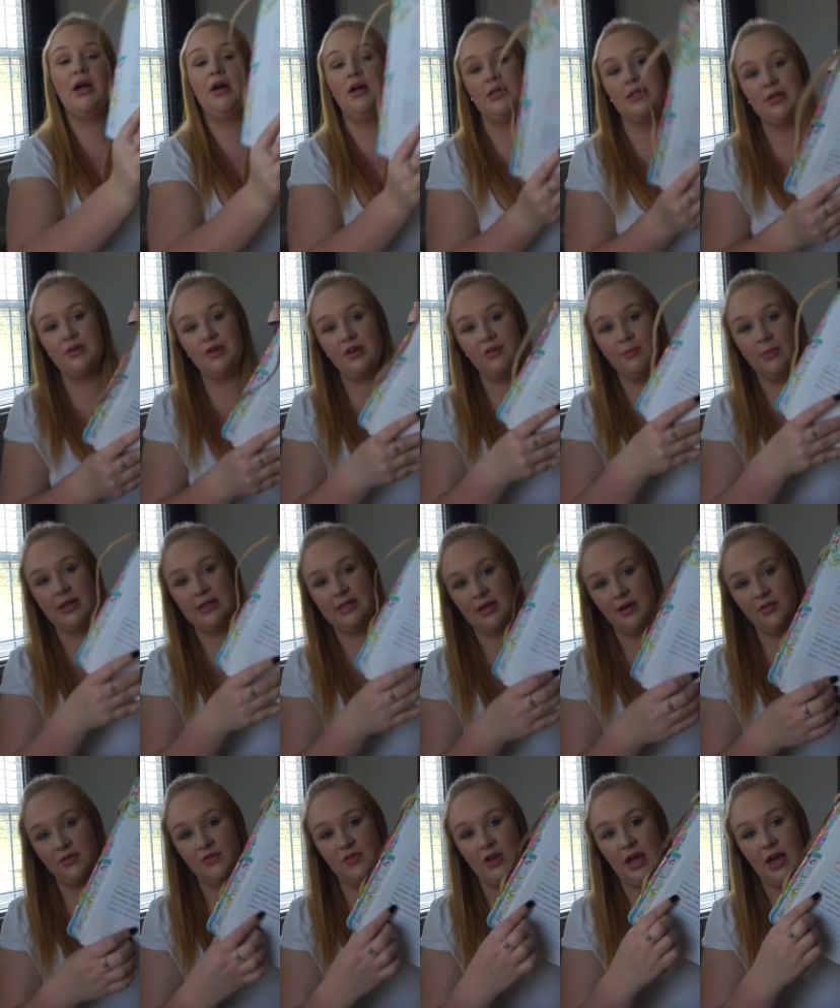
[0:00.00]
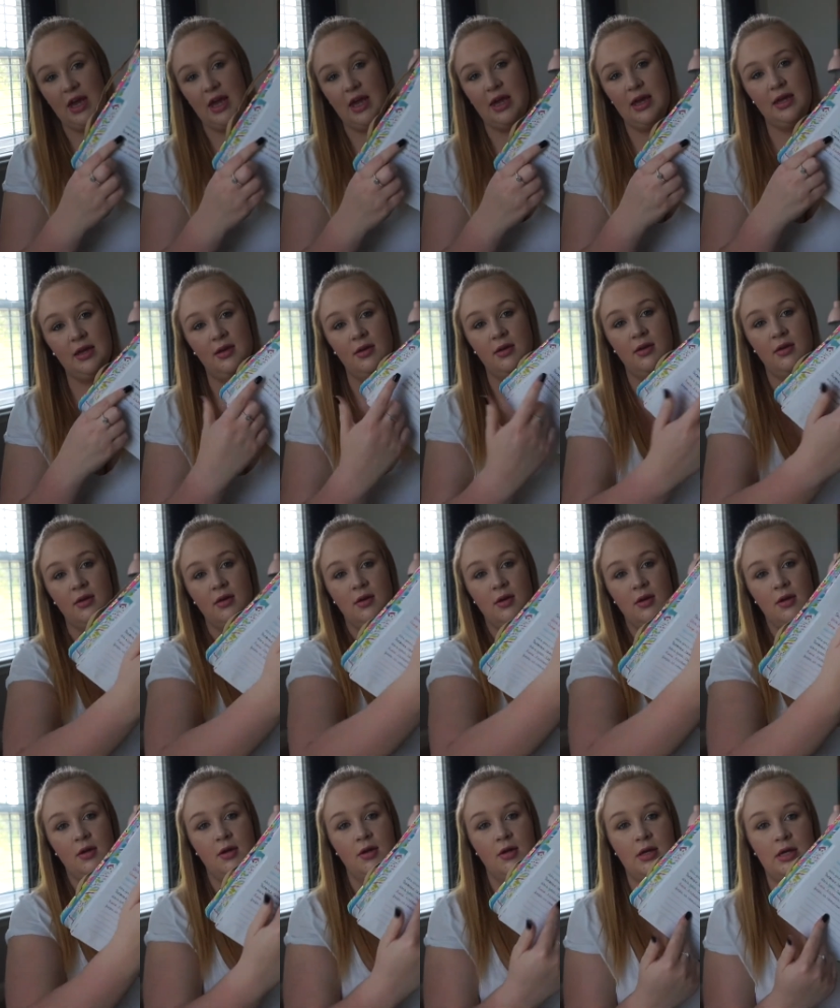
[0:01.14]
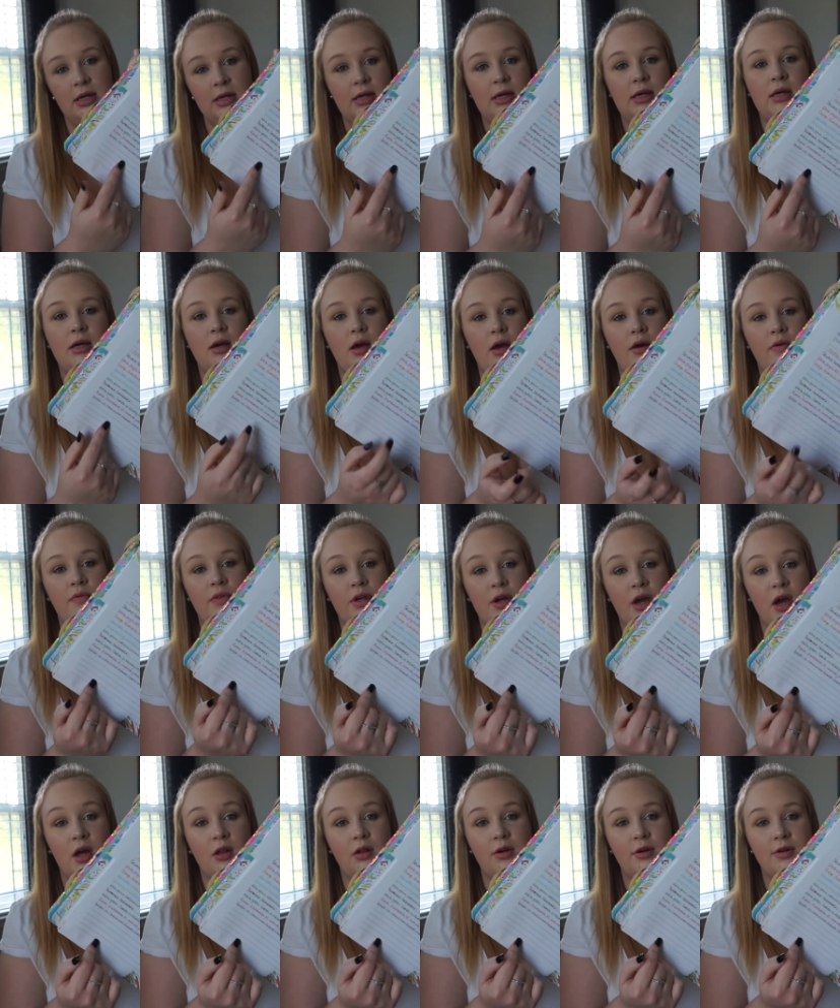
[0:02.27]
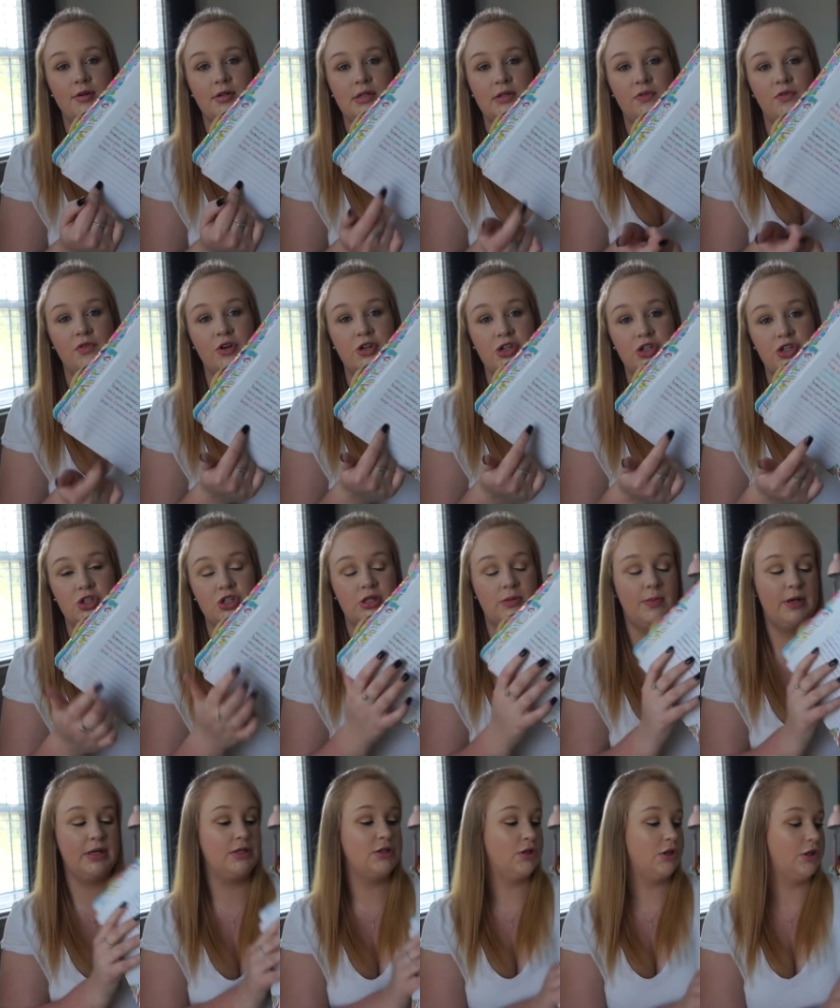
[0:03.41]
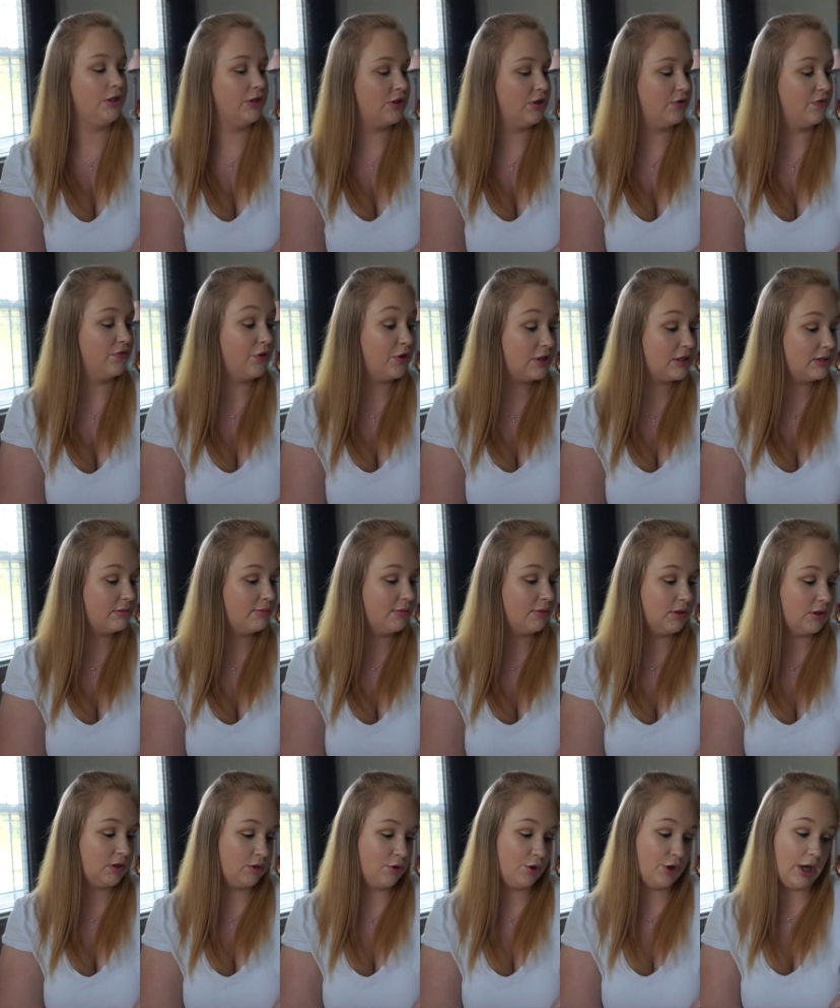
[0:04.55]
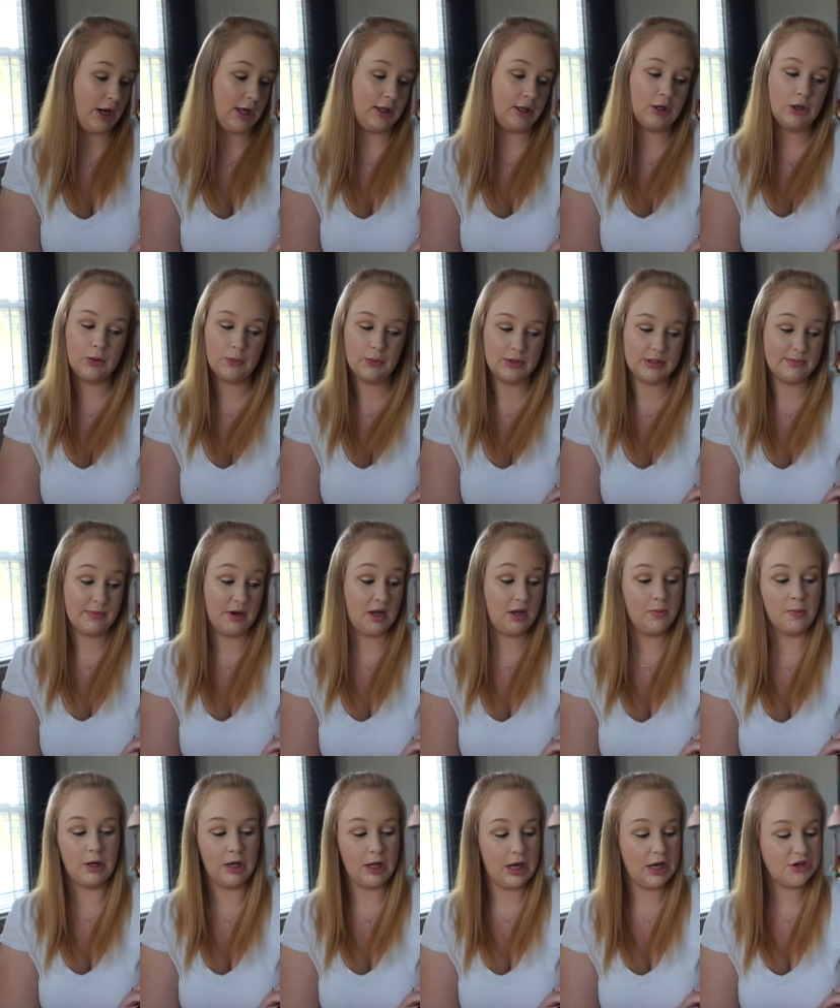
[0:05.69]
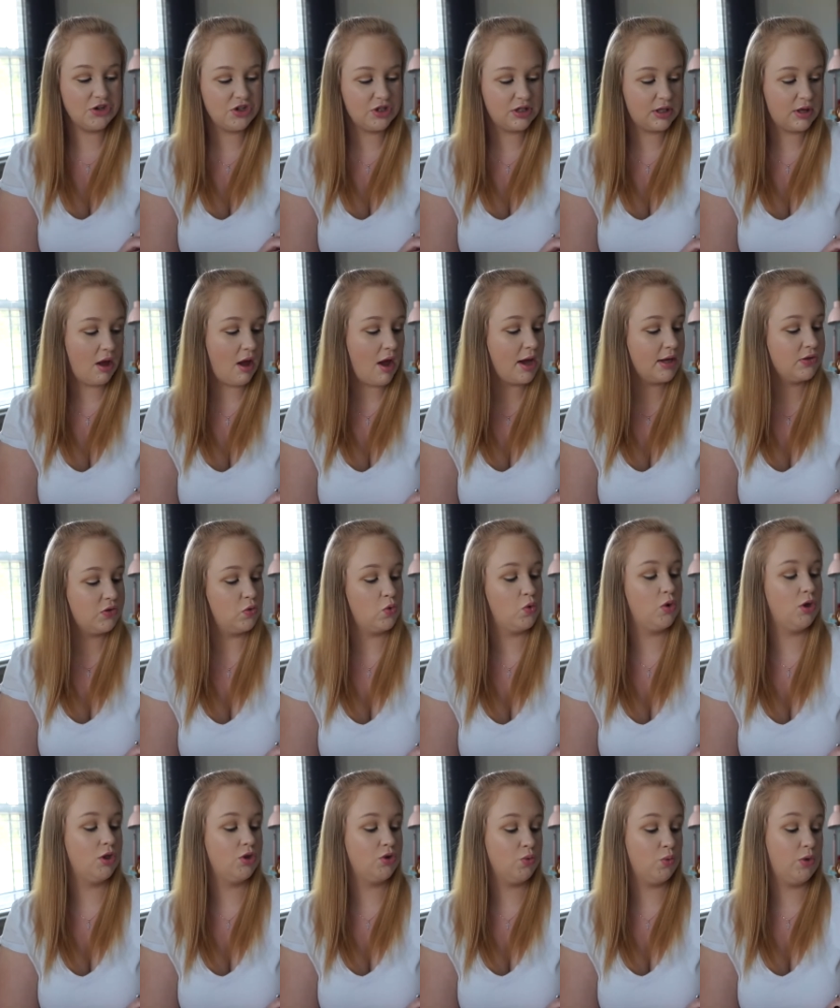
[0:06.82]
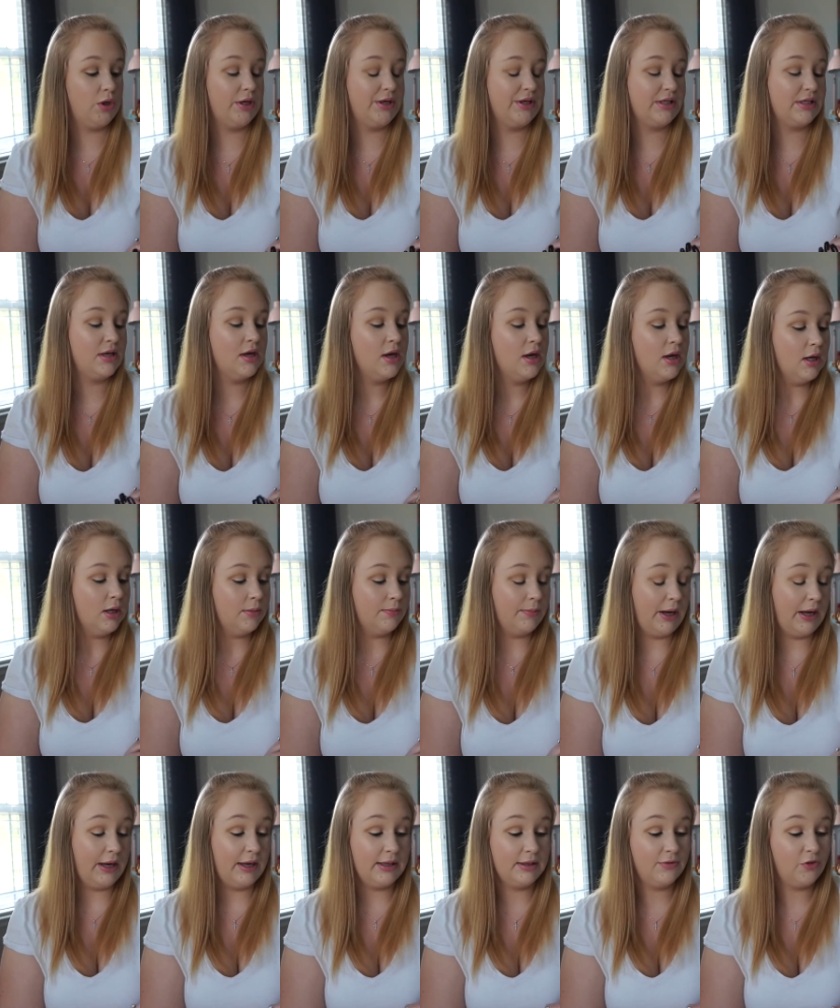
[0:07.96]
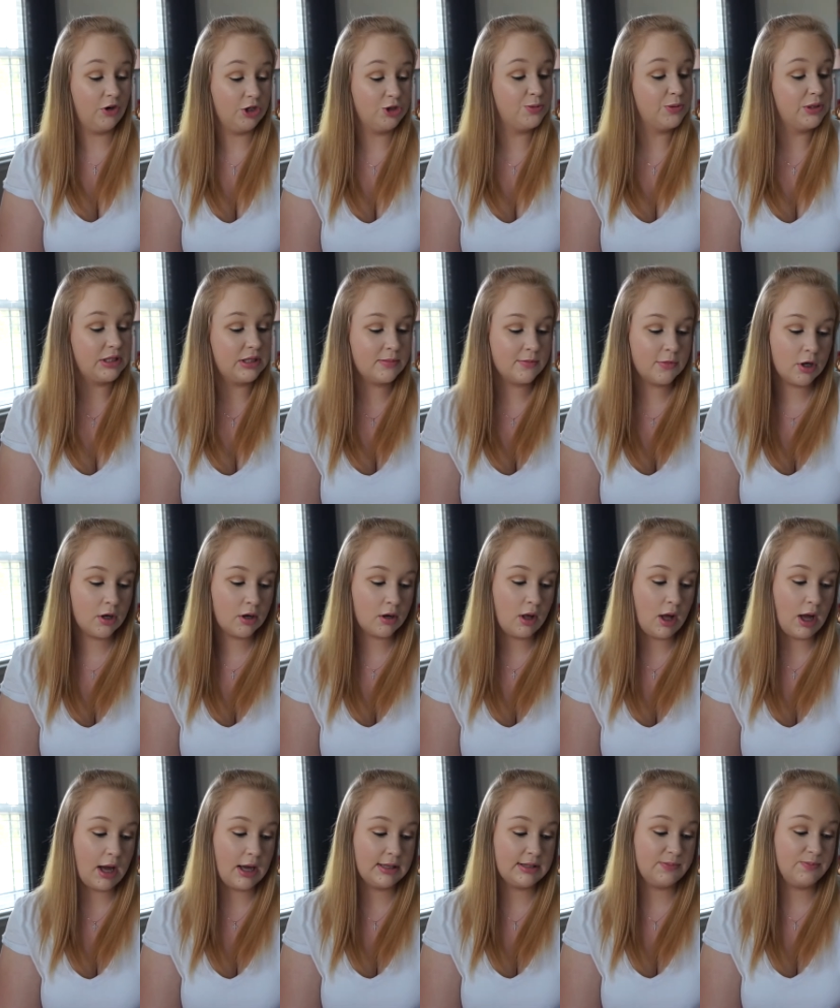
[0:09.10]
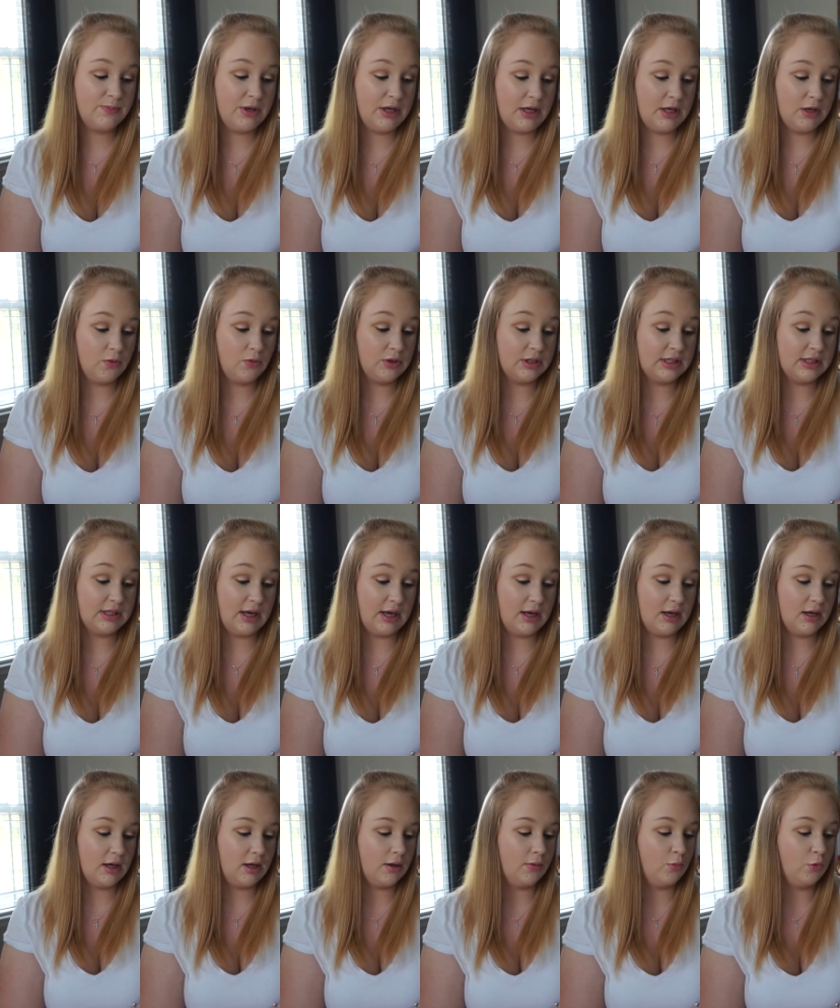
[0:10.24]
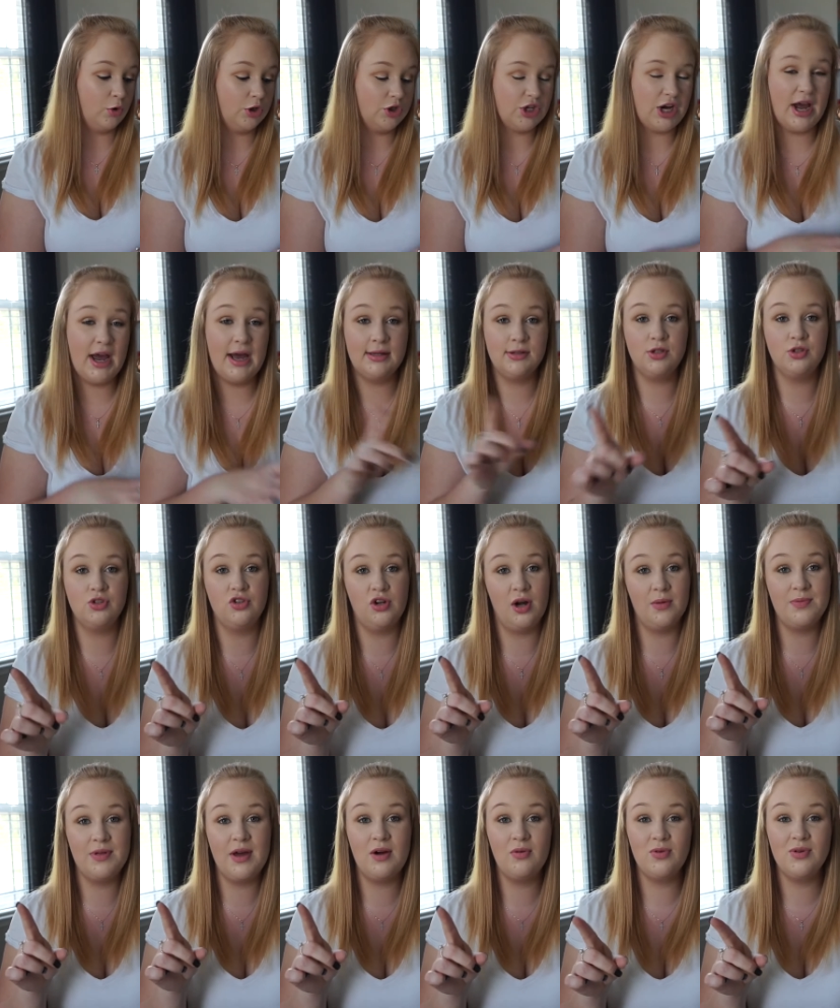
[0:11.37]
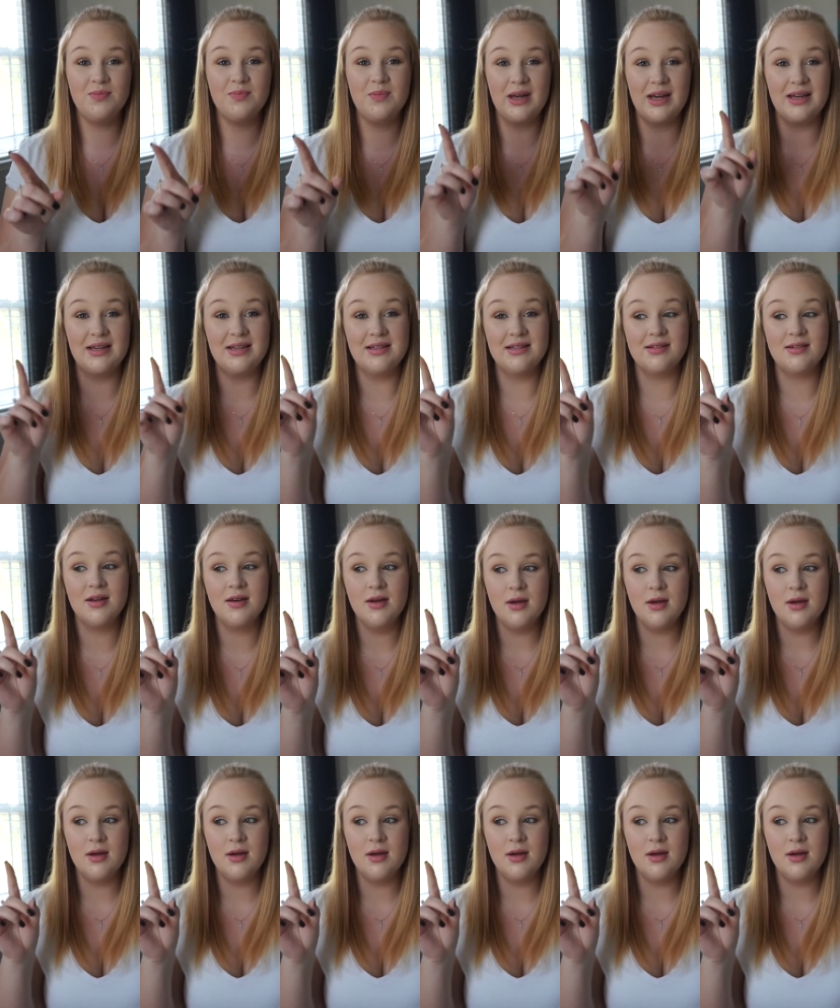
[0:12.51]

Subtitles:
I also give myself a key of the colors for each semester. So first semester, yellow was my communications class, orange was my freshman seminar class, pink was psych, which I had to drop that one because